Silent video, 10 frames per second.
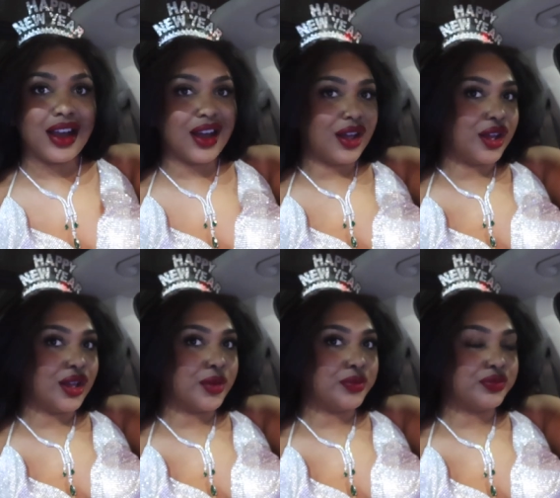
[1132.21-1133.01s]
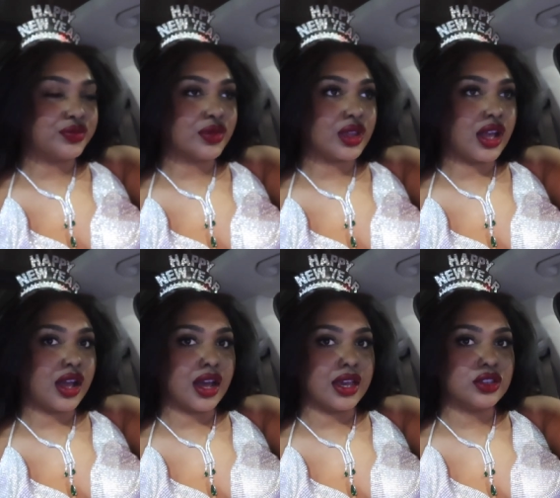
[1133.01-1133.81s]
um
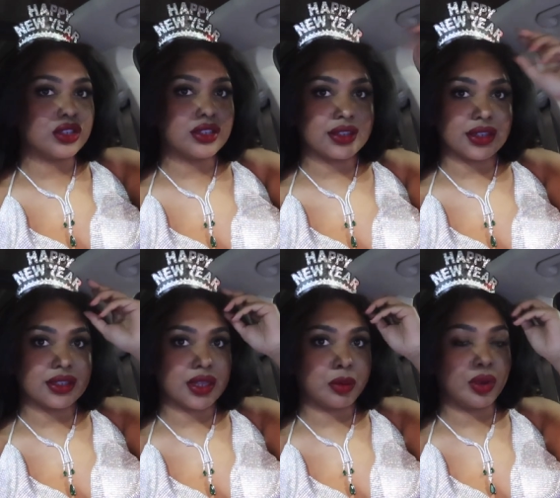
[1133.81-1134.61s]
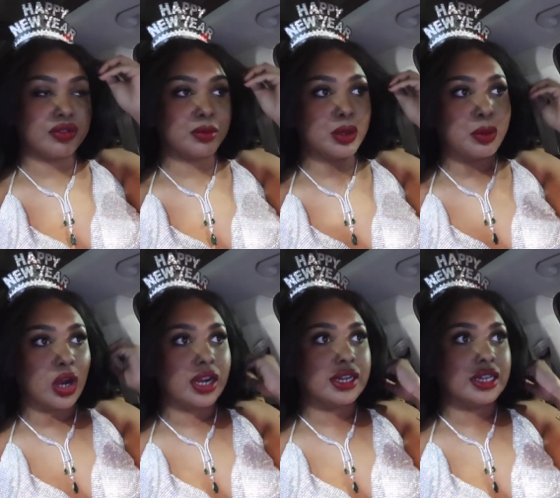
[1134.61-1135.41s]
i just took a step away from the
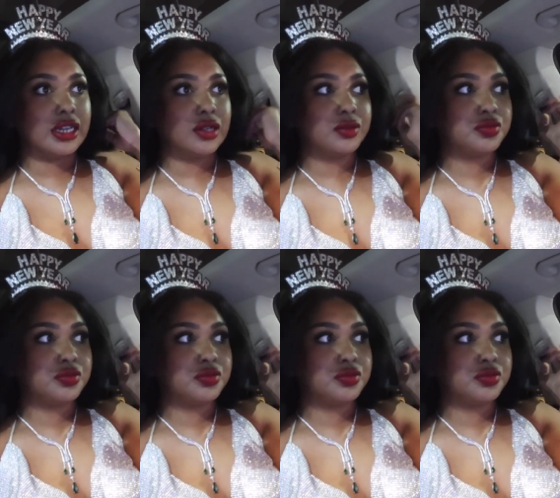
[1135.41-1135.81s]
party